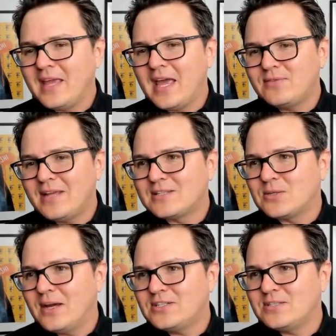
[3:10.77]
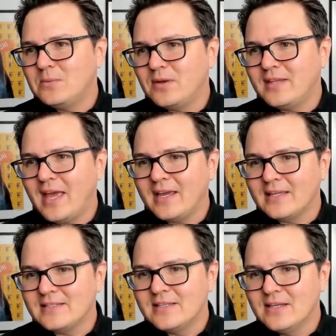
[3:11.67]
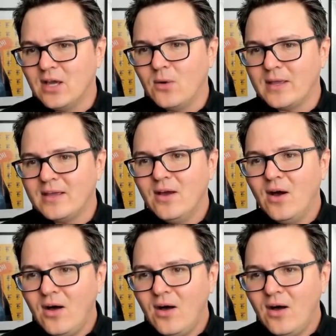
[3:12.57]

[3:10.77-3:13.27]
you have to ask the question, what the heck is going